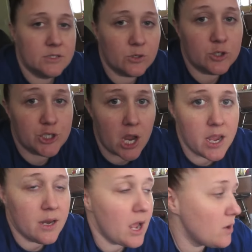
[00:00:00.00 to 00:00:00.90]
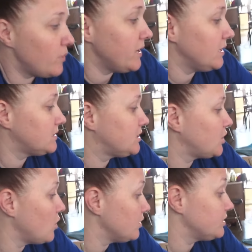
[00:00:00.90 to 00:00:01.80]
So Jay and I went to
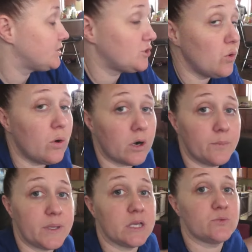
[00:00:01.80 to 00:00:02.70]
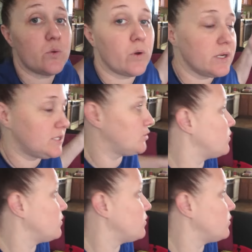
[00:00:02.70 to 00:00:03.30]
go to the store because we wanted to